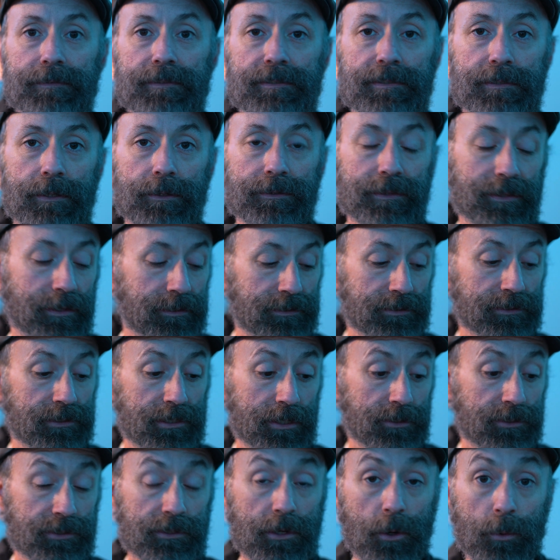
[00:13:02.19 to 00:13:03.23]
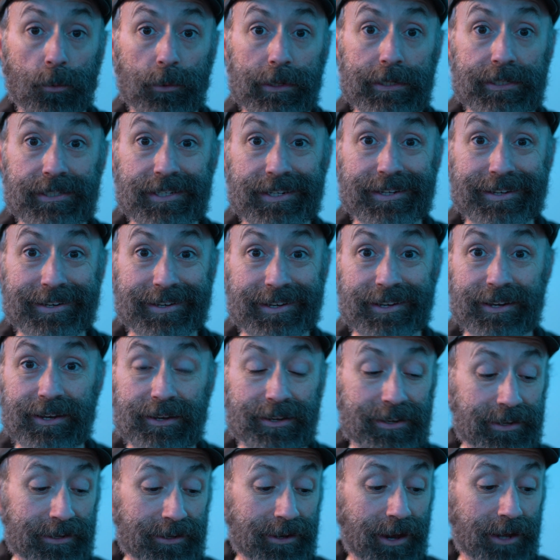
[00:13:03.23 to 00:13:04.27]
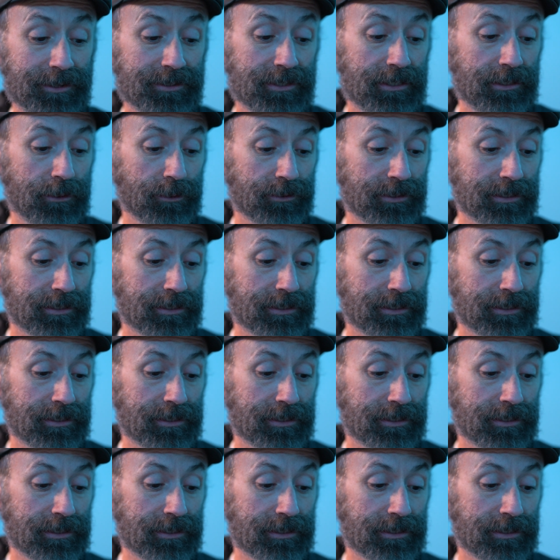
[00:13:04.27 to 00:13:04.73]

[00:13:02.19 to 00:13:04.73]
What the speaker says: So there's no reason not to use